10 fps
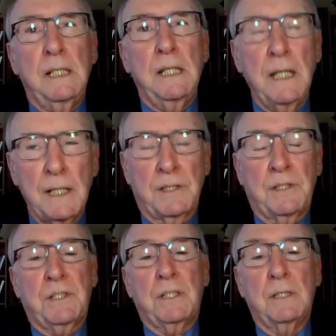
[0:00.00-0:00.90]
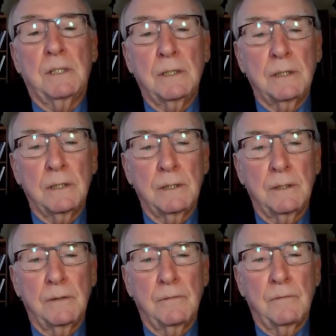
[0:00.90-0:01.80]
is
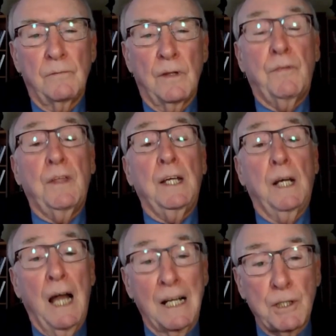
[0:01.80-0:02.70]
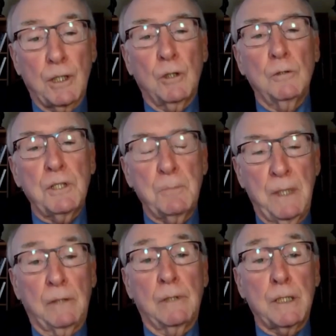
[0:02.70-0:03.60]
the theological
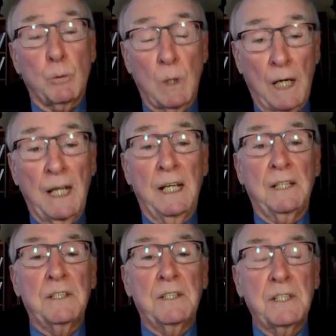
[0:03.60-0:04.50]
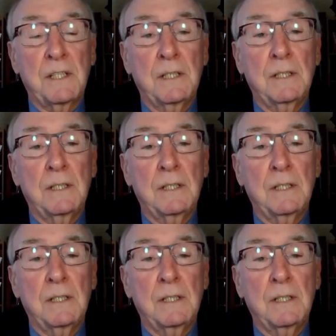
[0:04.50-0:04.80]
spiritual lens